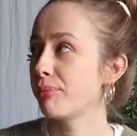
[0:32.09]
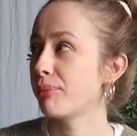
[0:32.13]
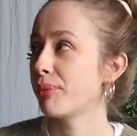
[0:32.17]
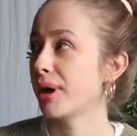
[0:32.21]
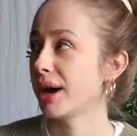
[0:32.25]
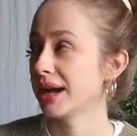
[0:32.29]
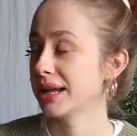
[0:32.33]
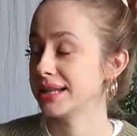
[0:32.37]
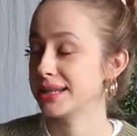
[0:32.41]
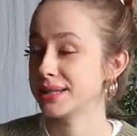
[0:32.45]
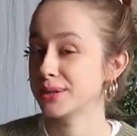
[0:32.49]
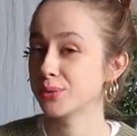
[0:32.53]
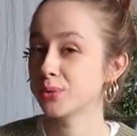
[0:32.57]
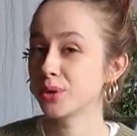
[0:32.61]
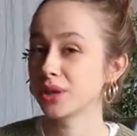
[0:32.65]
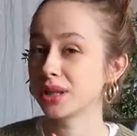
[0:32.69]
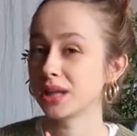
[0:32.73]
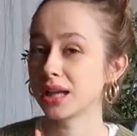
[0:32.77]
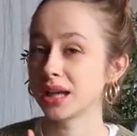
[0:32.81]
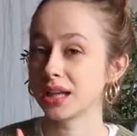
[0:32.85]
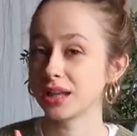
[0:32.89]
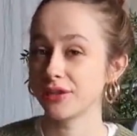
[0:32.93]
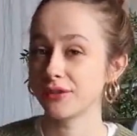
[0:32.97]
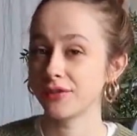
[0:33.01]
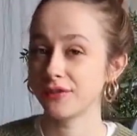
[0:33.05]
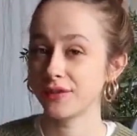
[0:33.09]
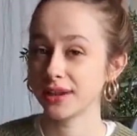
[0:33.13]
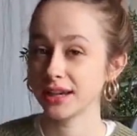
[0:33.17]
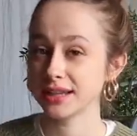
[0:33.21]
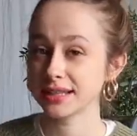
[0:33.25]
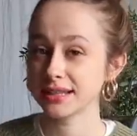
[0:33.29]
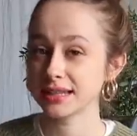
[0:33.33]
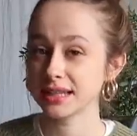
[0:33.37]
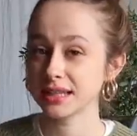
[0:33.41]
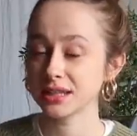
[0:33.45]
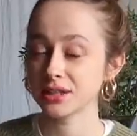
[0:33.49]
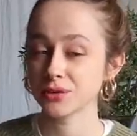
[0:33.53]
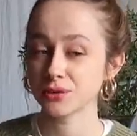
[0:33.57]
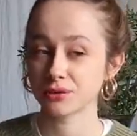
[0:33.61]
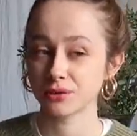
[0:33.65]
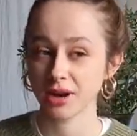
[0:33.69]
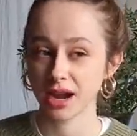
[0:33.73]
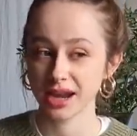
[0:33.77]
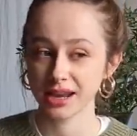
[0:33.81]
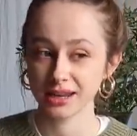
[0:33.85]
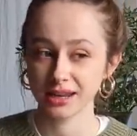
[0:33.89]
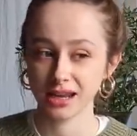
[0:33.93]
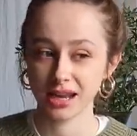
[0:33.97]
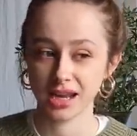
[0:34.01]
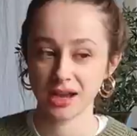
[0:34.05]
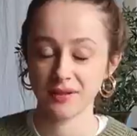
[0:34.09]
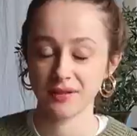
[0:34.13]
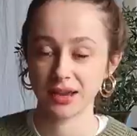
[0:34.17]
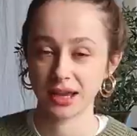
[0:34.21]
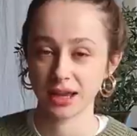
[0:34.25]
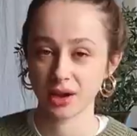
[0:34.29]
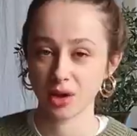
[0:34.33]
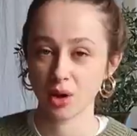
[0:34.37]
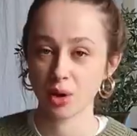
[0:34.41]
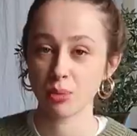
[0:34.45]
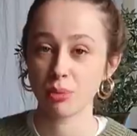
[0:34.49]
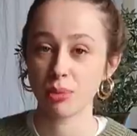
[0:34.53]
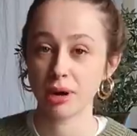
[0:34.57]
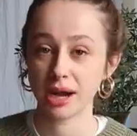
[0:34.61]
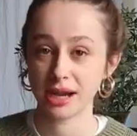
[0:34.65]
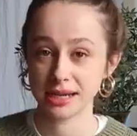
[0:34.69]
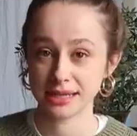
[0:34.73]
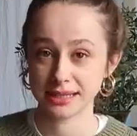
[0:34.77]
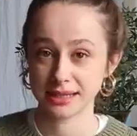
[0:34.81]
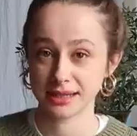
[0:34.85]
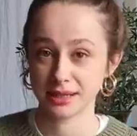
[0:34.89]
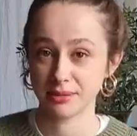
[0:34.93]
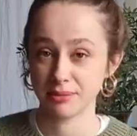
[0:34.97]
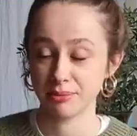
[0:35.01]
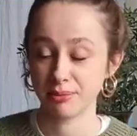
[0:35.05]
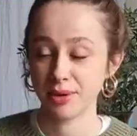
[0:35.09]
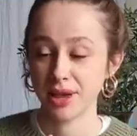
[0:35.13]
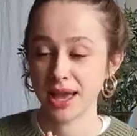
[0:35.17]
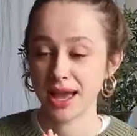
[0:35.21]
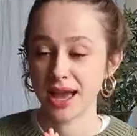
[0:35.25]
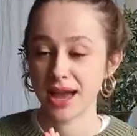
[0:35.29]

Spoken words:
but we're gonna fix it right now and go buy some.